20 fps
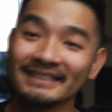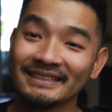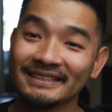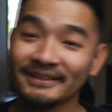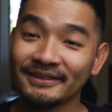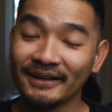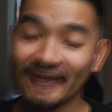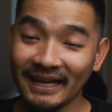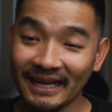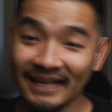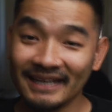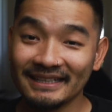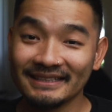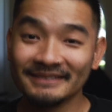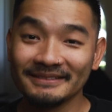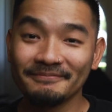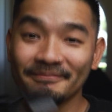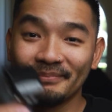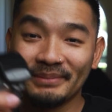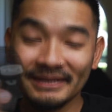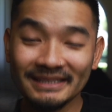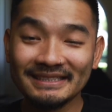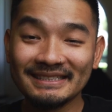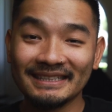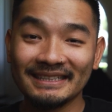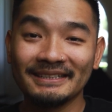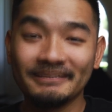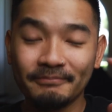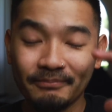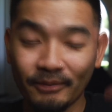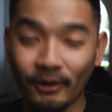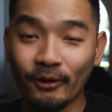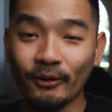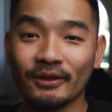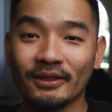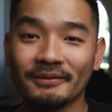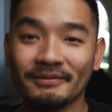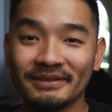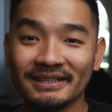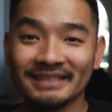your hand busy
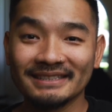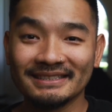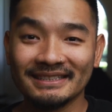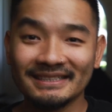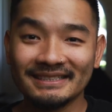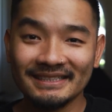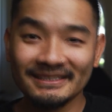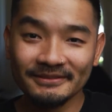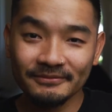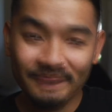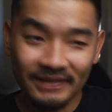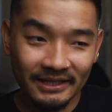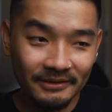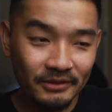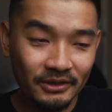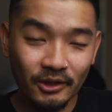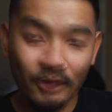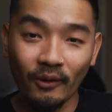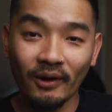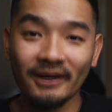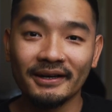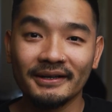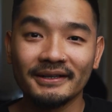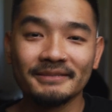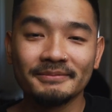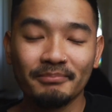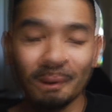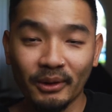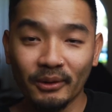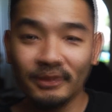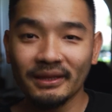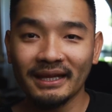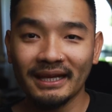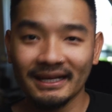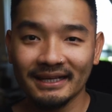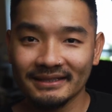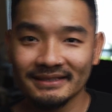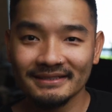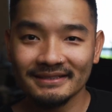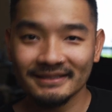both, because it requires both
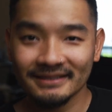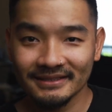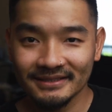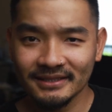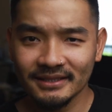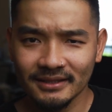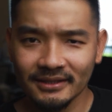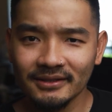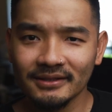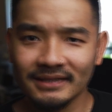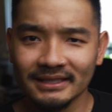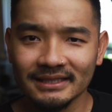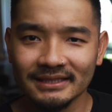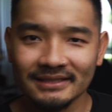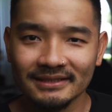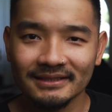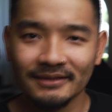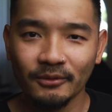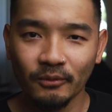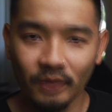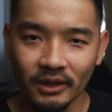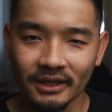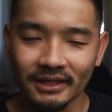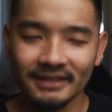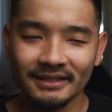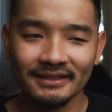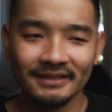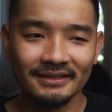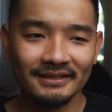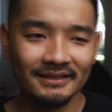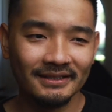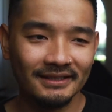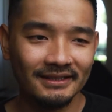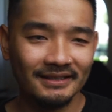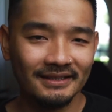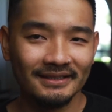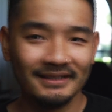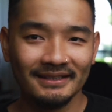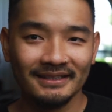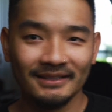hands to do this work.
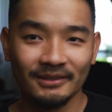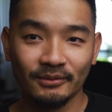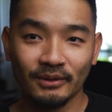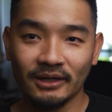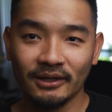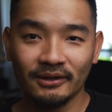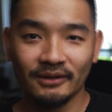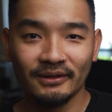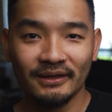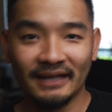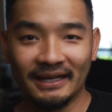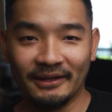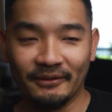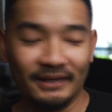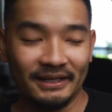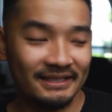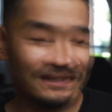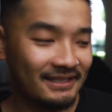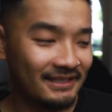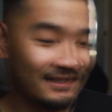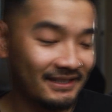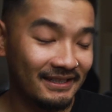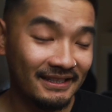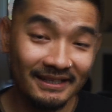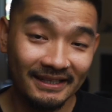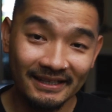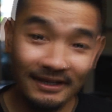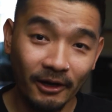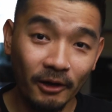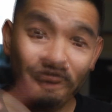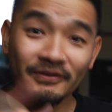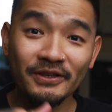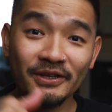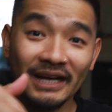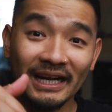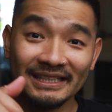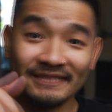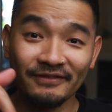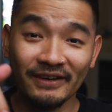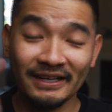Well, anyways, hope you
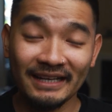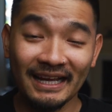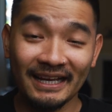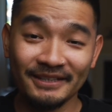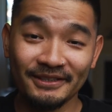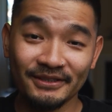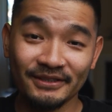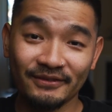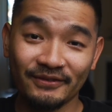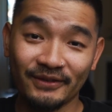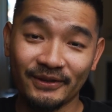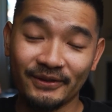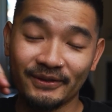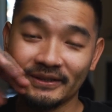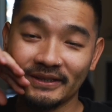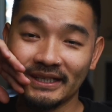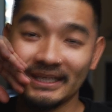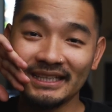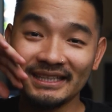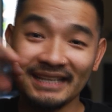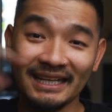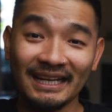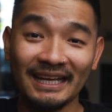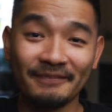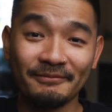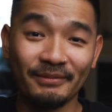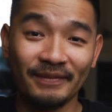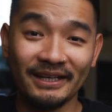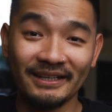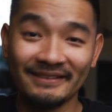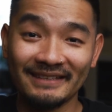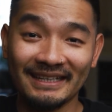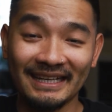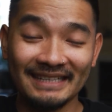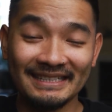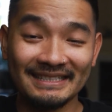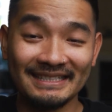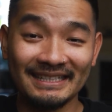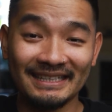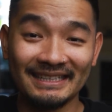guys find that useful. Hit that like button if you
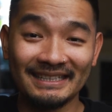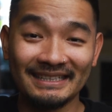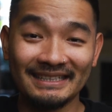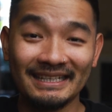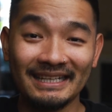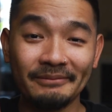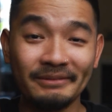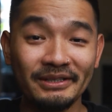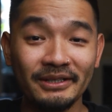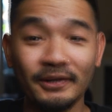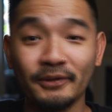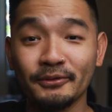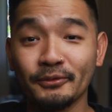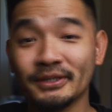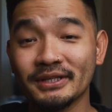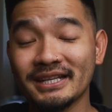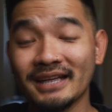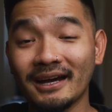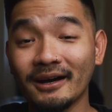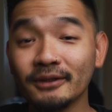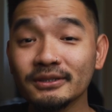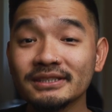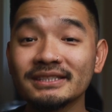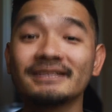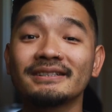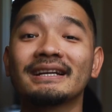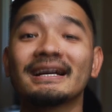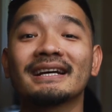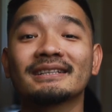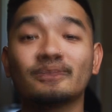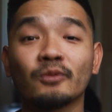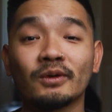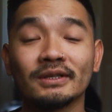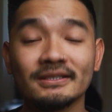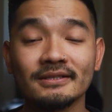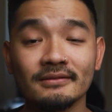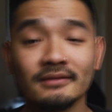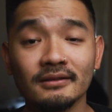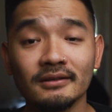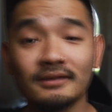guys did. Let me know what else you guys
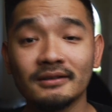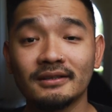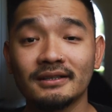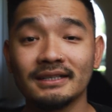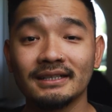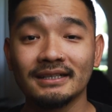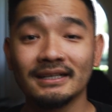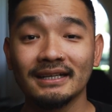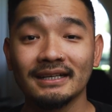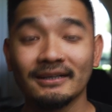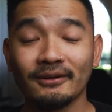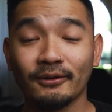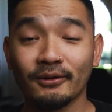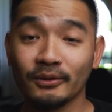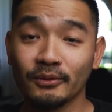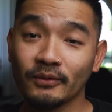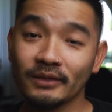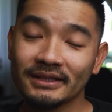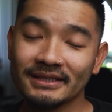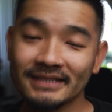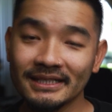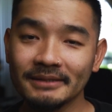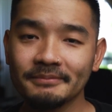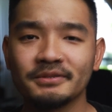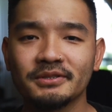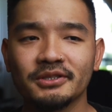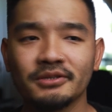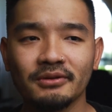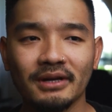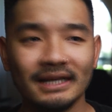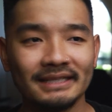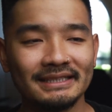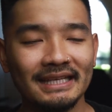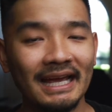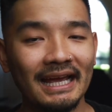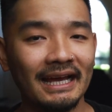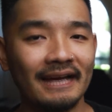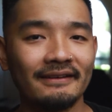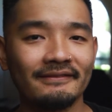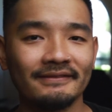want to learn or what tips you guys
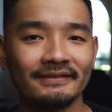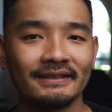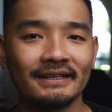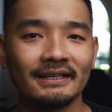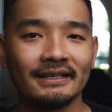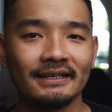have.